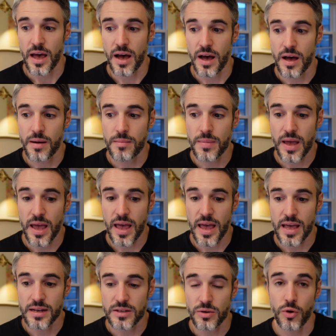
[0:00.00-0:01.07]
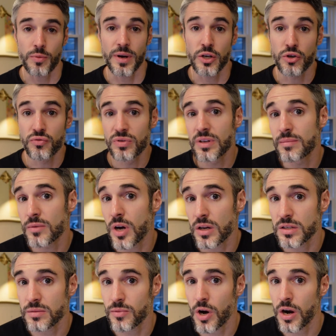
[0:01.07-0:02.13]
or my dream
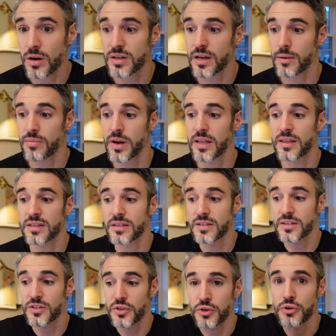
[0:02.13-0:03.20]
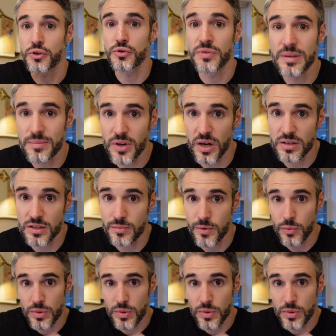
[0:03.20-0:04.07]
customer archetype, right? This is your dream customer.